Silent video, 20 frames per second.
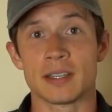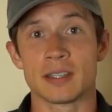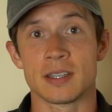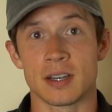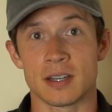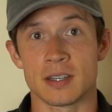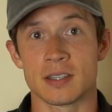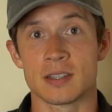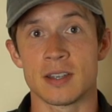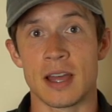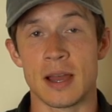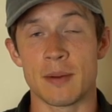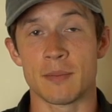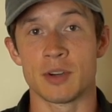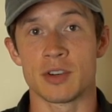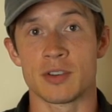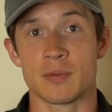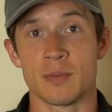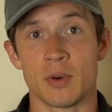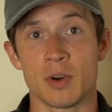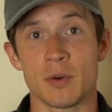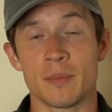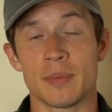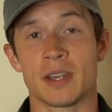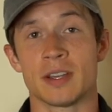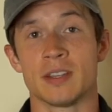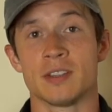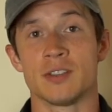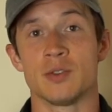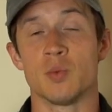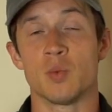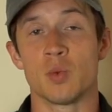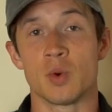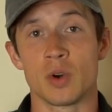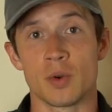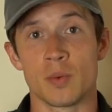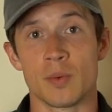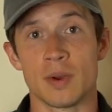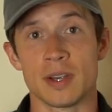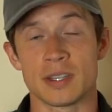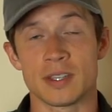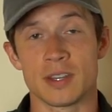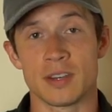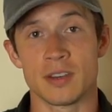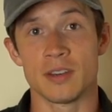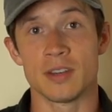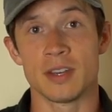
sucks that much more because you weren't rested.